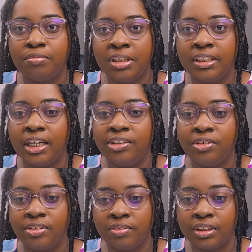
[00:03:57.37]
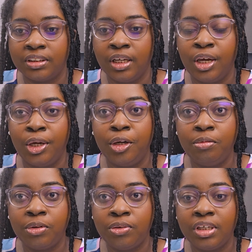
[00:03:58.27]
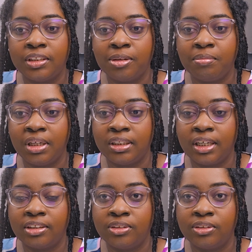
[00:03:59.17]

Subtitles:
Media Universe. EMU is a Meta